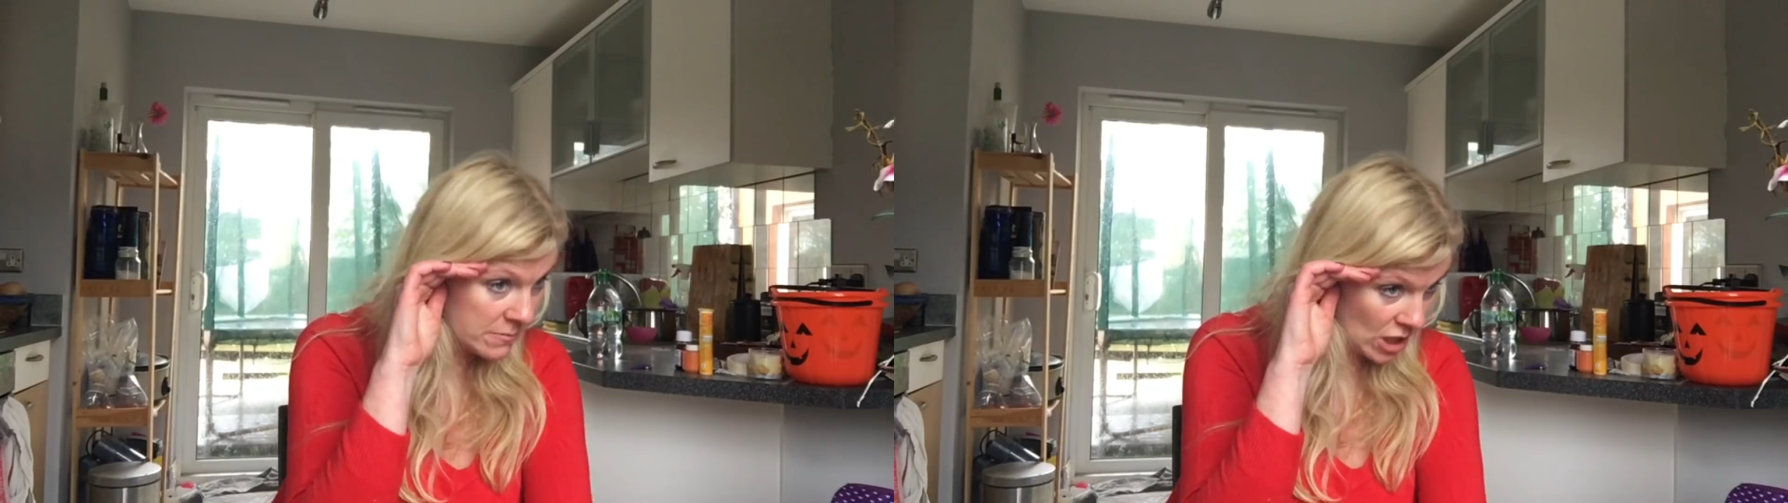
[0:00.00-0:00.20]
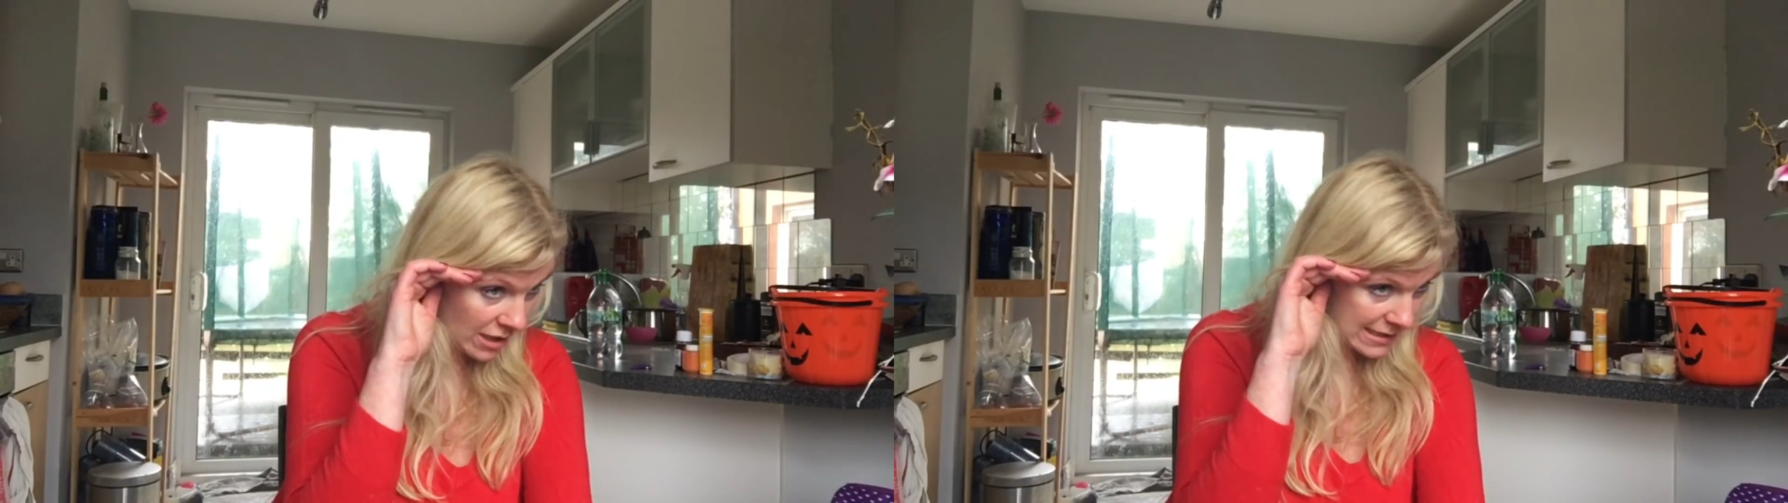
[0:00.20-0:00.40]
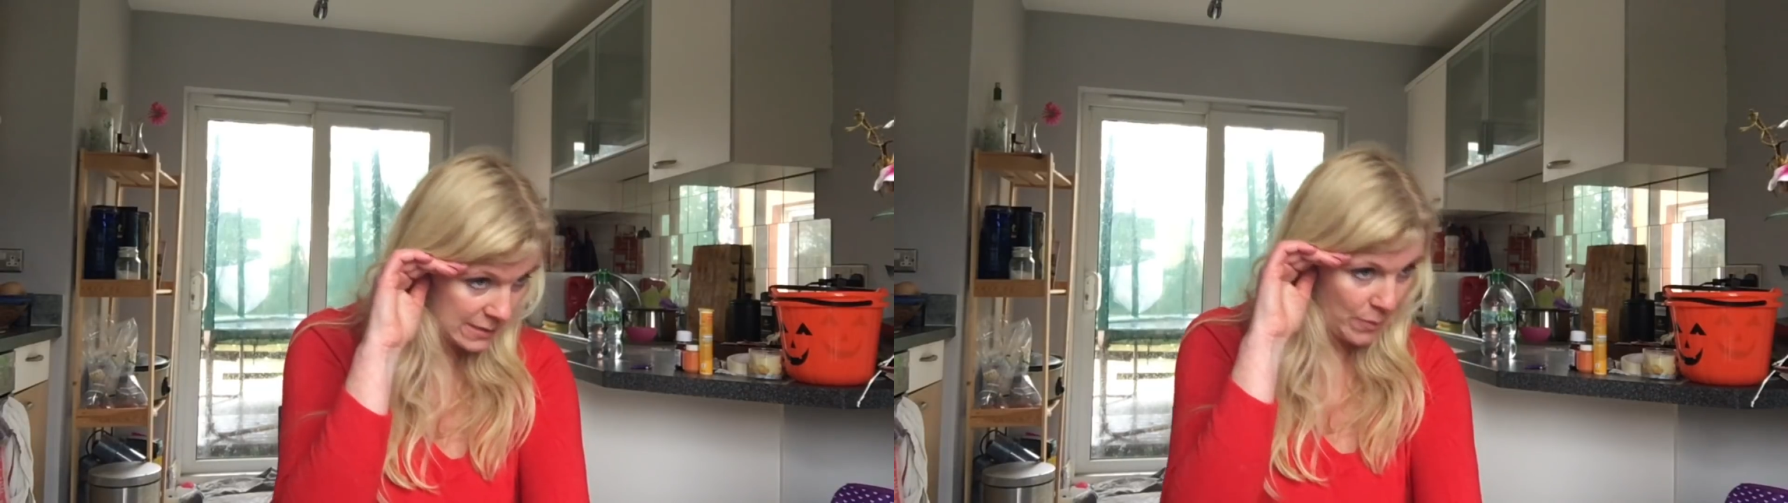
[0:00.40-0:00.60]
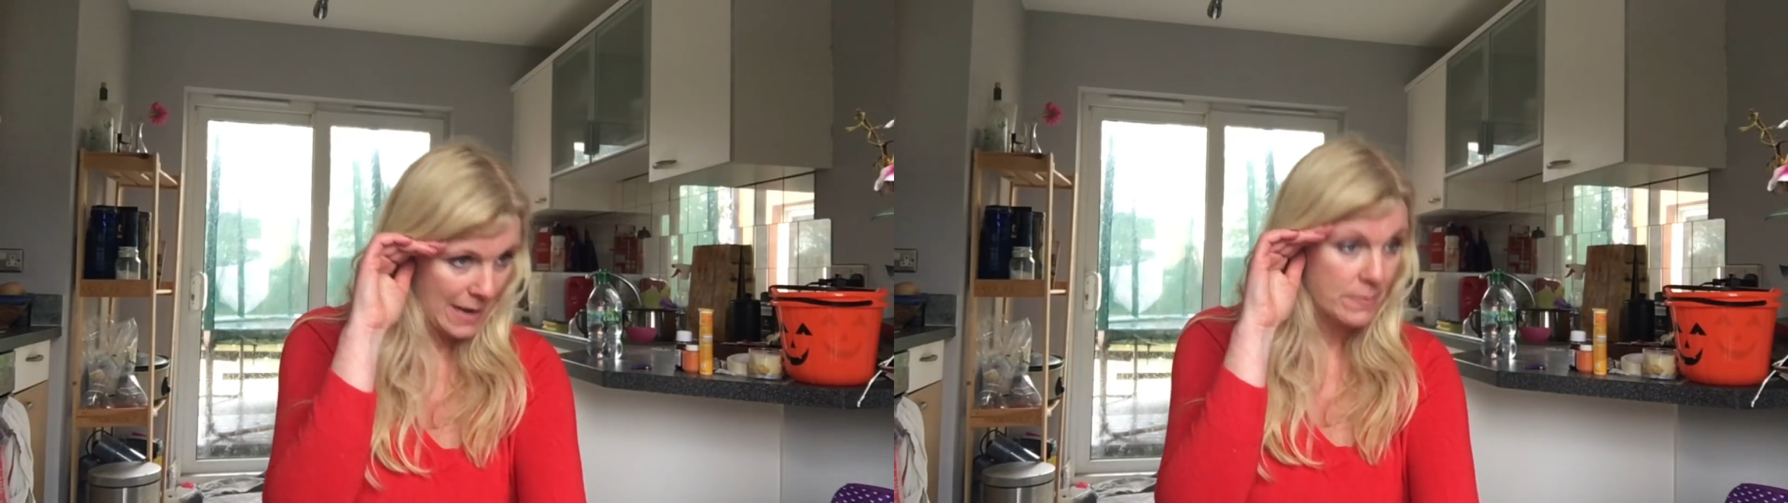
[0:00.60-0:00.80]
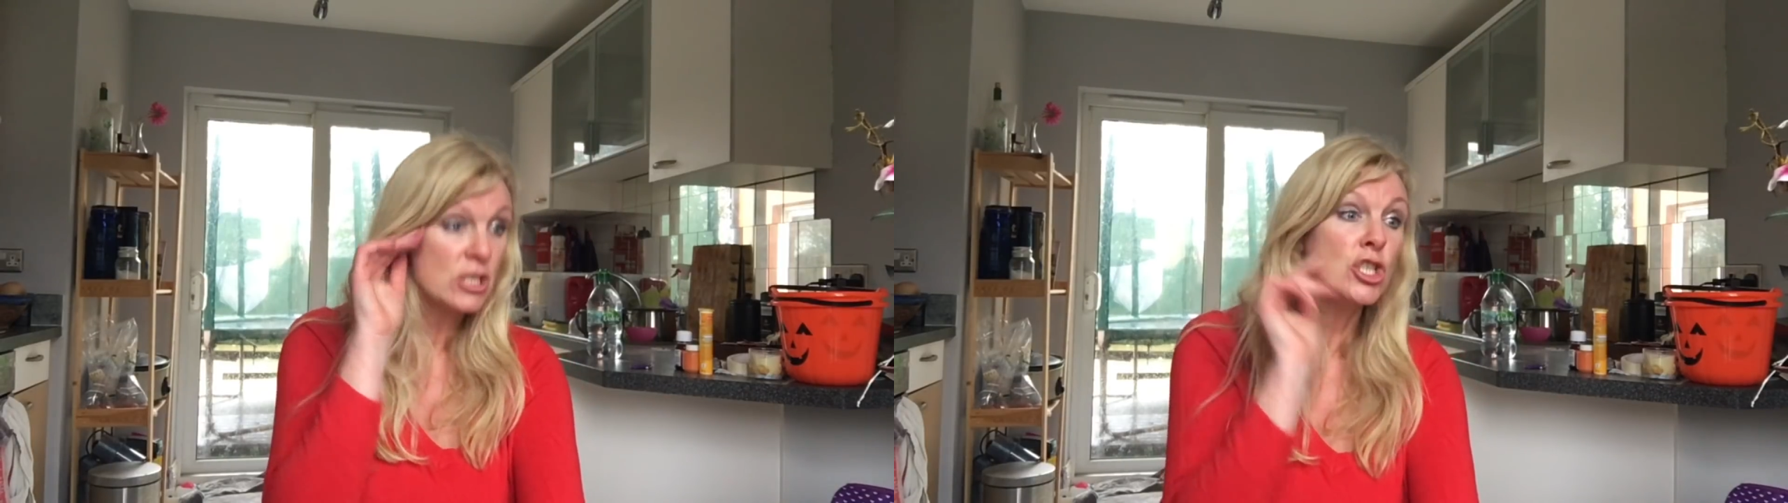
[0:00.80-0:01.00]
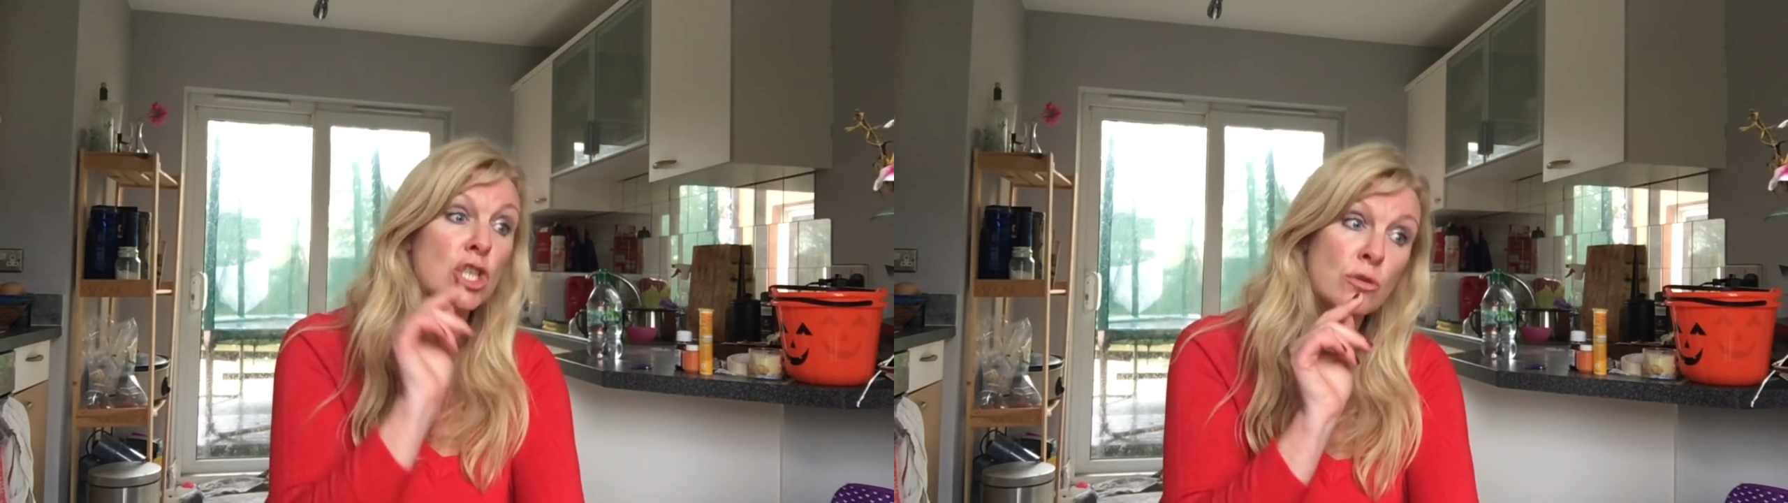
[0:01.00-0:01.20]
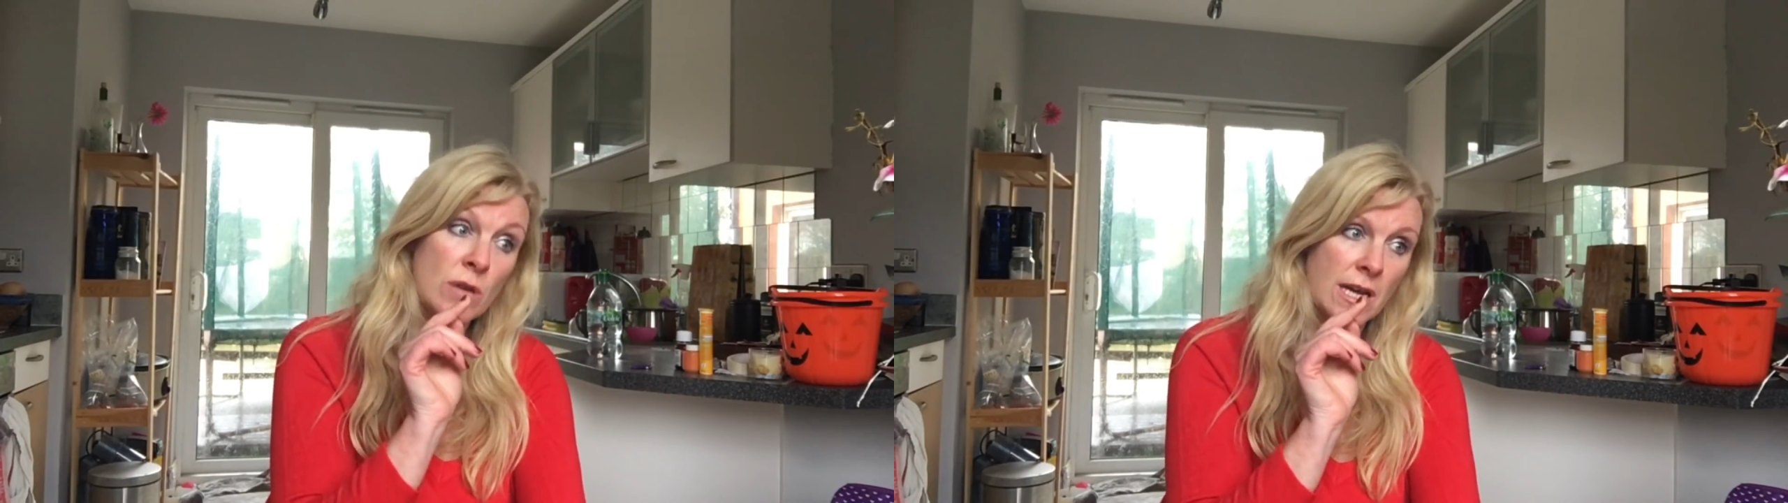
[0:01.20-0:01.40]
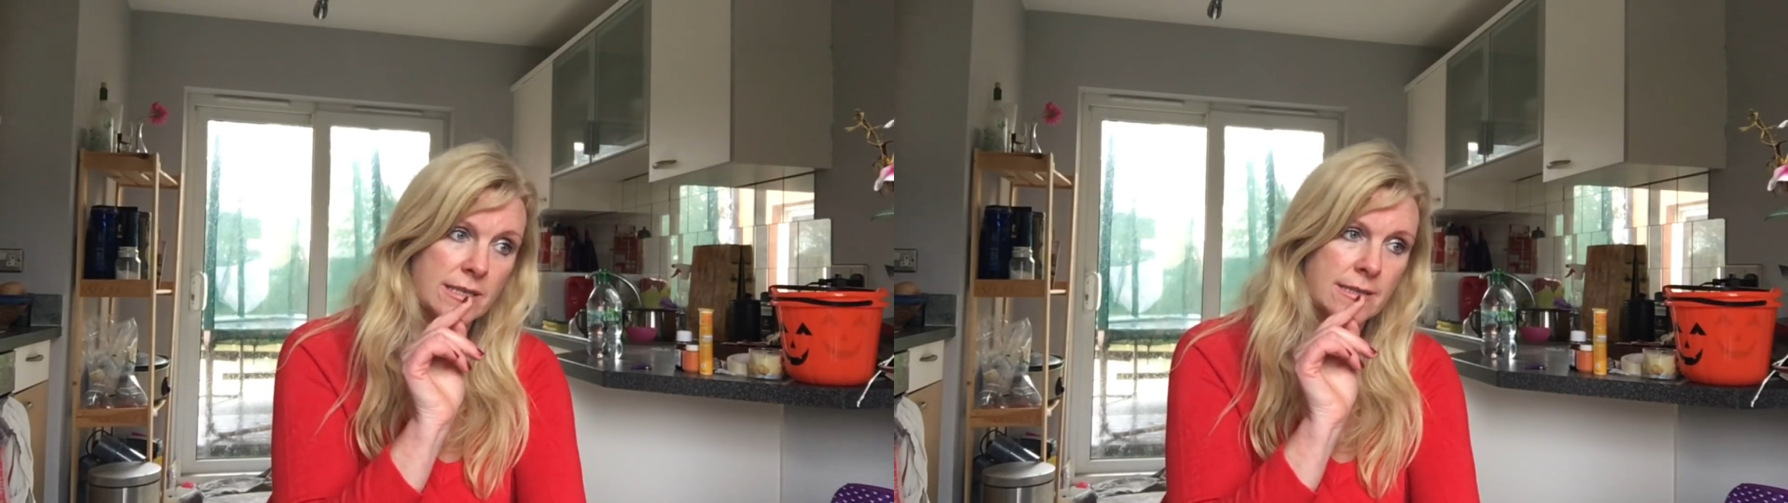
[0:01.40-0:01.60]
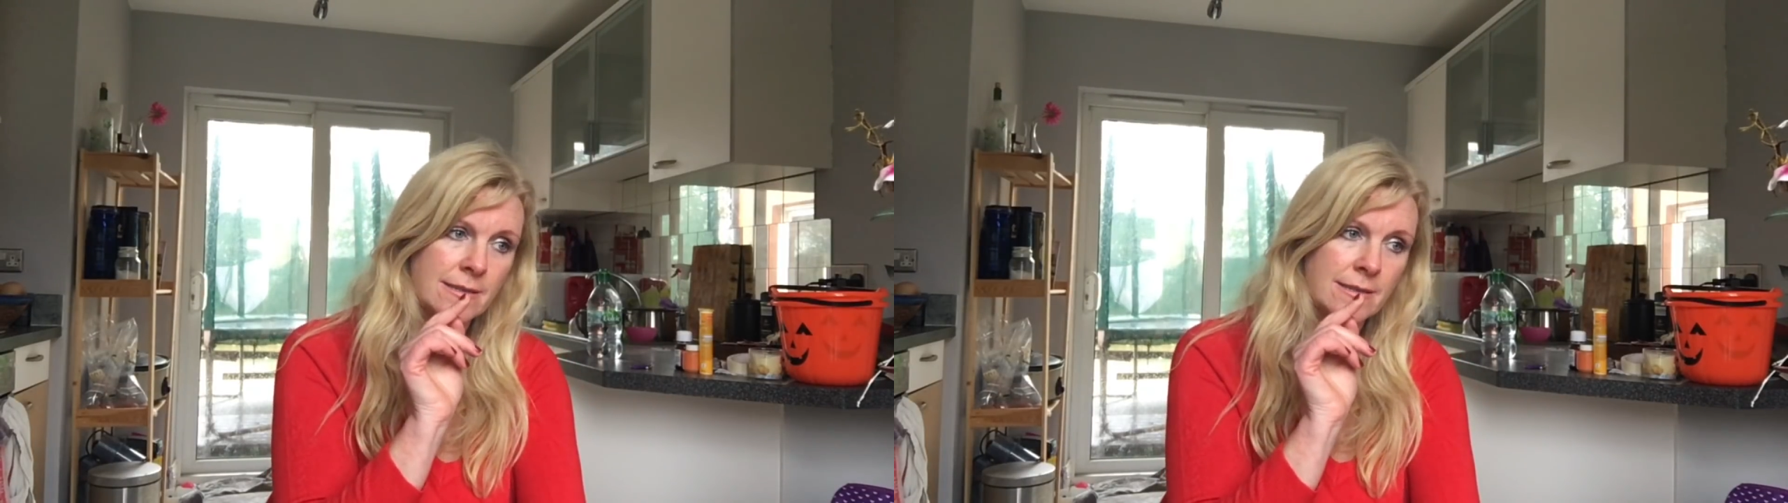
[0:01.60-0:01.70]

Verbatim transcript: chocolate spread, but do not,